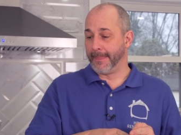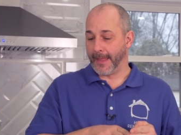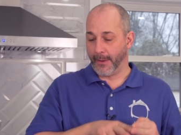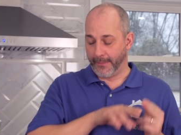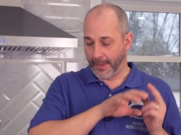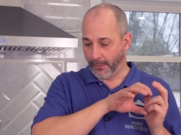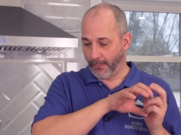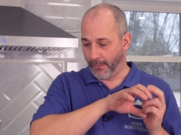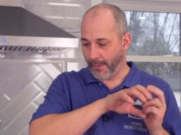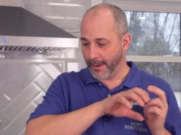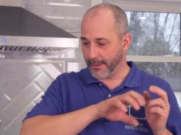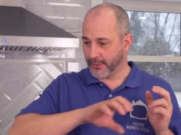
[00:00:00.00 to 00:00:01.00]
and when that
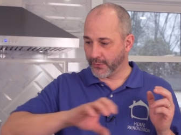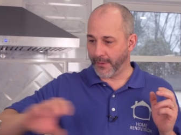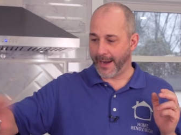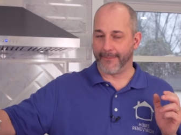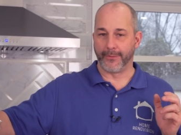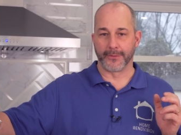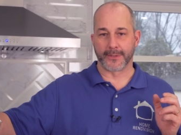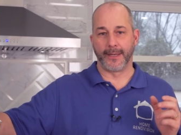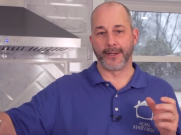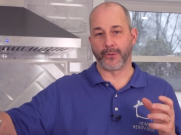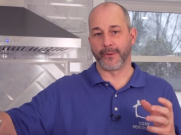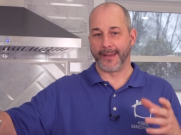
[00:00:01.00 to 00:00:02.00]
water travels,
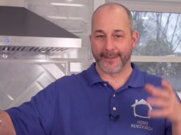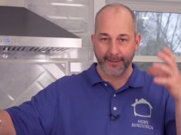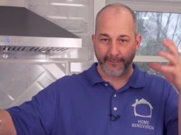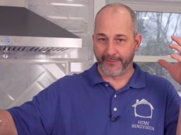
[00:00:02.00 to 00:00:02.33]
it creates a